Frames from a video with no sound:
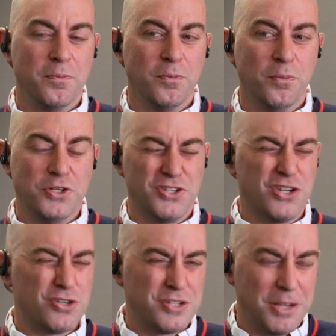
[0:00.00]
which is
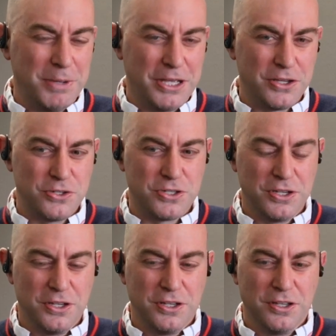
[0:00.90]
interesting because,
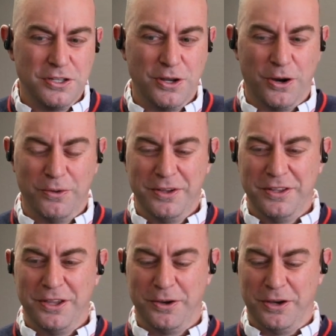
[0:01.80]

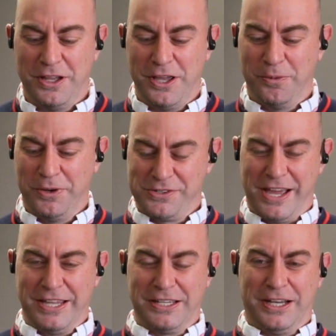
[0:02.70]
it was
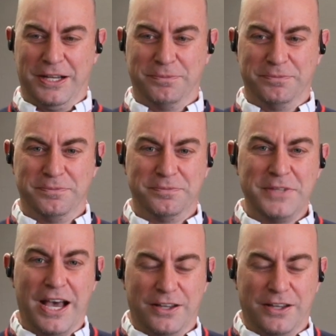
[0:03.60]
like, yeah.